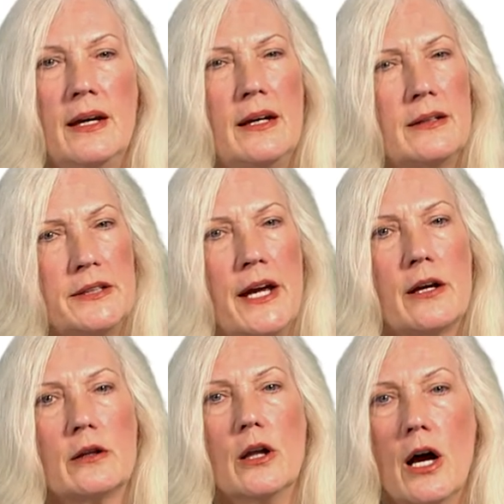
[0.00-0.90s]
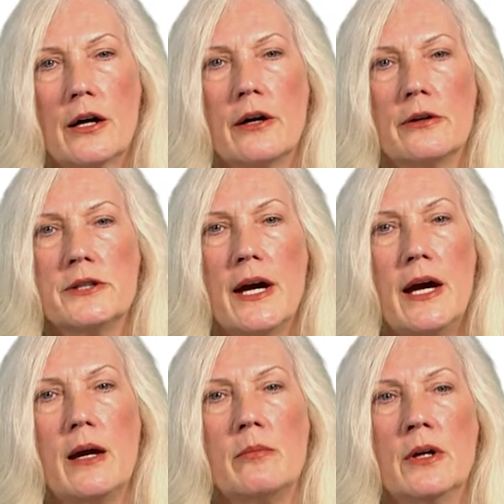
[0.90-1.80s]
It'll take longer
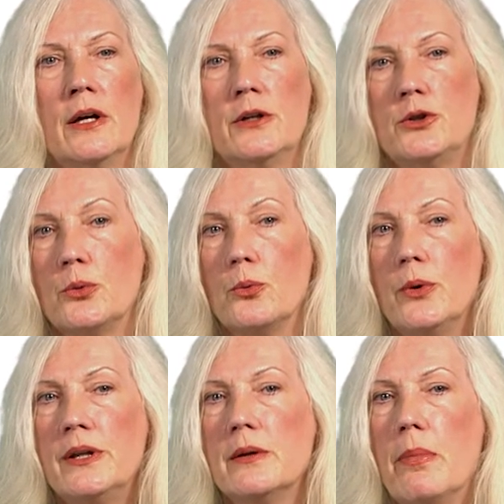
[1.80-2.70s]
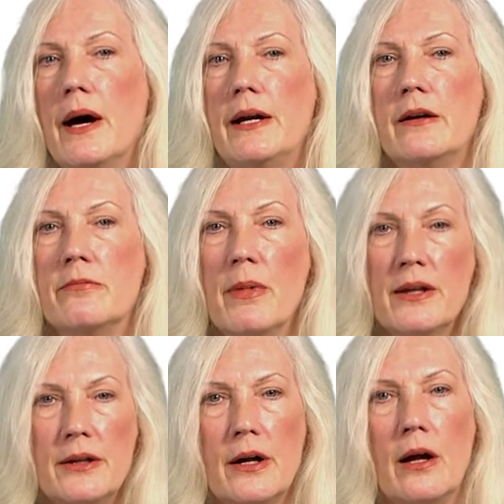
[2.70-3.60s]
time to rid the body of
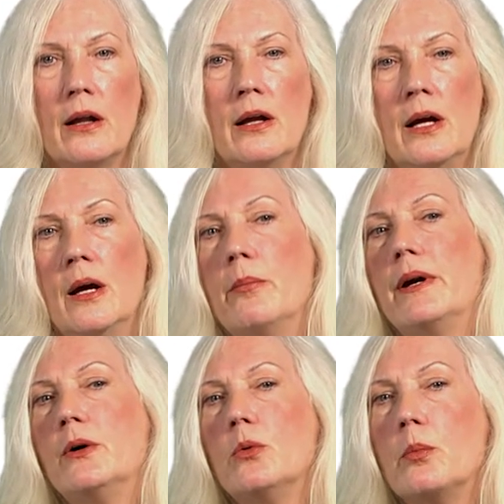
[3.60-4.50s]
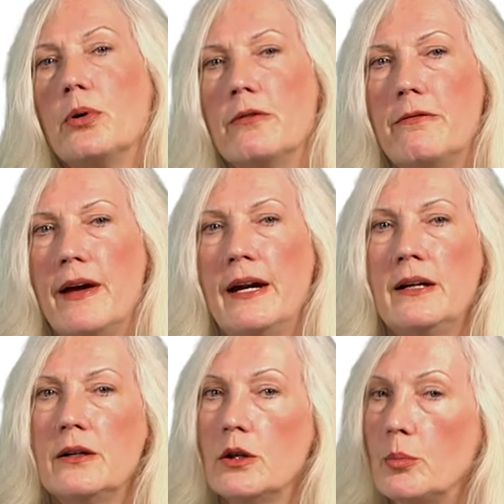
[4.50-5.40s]
methanol, but it will
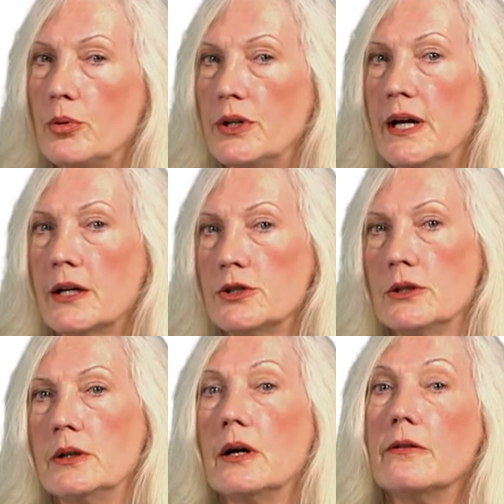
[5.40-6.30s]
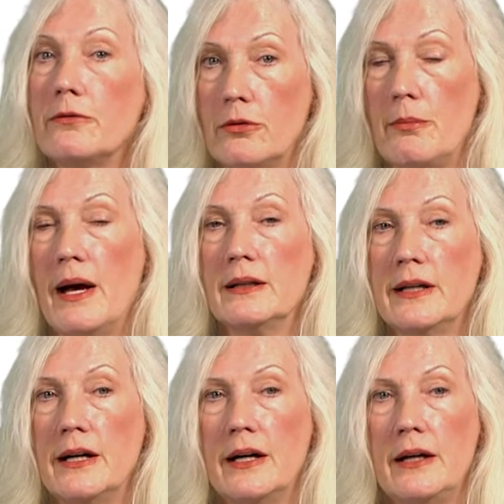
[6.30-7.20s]
prevent the production of
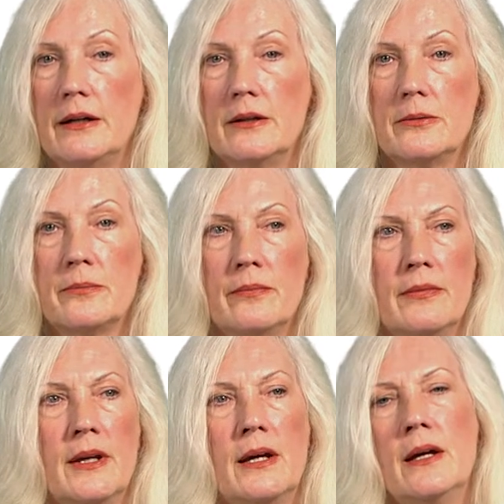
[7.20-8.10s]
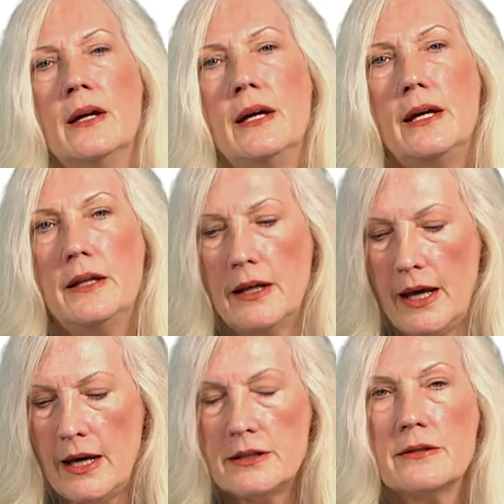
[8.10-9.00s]
formaldehyde. In the
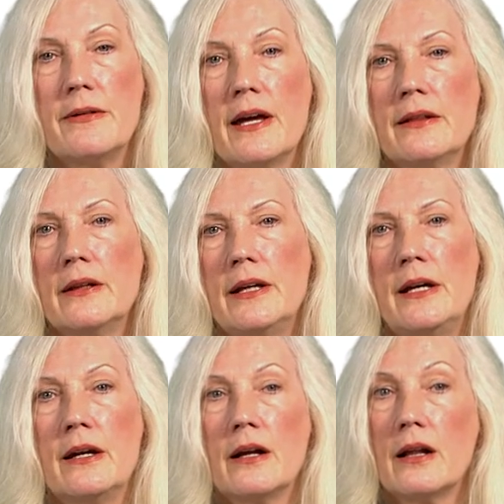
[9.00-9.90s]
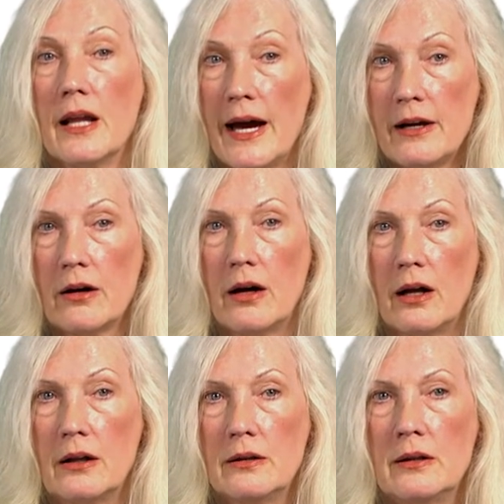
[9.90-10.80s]
case of ethylene
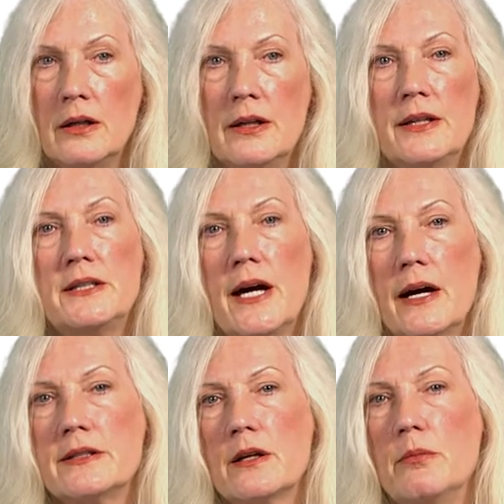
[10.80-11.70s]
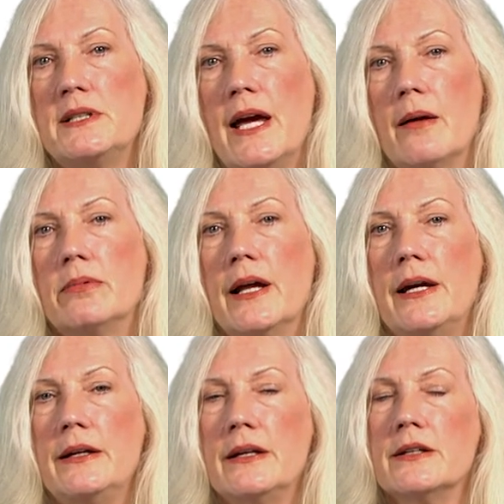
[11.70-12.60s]
glycol, the toxic
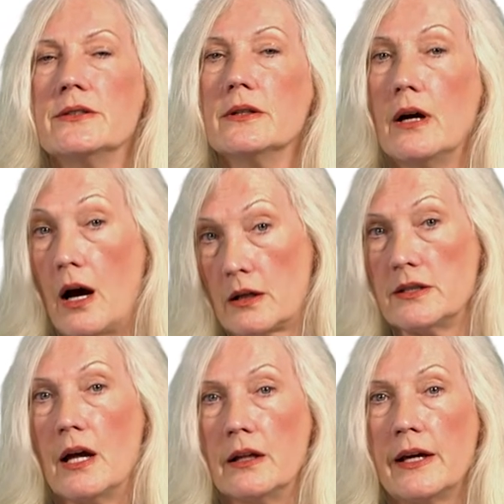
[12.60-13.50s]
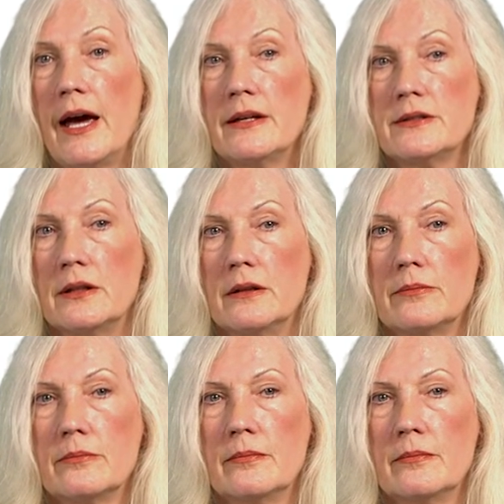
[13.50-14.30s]
metabolite is oxalic acid.